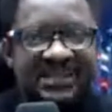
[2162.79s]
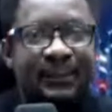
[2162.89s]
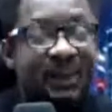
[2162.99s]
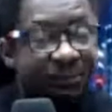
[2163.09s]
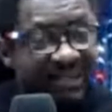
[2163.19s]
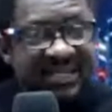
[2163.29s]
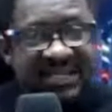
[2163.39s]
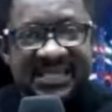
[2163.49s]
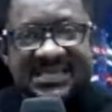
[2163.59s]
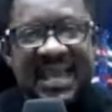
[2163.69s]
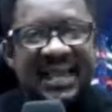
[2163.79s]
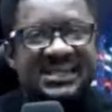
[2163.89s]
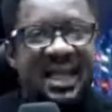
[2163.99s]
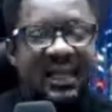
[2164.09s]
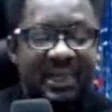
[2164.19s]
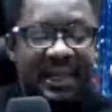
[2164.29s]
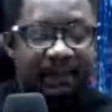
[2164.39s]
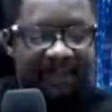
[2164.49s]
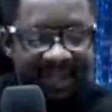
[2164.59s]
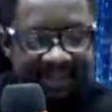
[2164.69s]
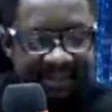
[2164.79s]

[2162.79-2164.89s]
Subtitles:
Parenting is a science. It can be learned.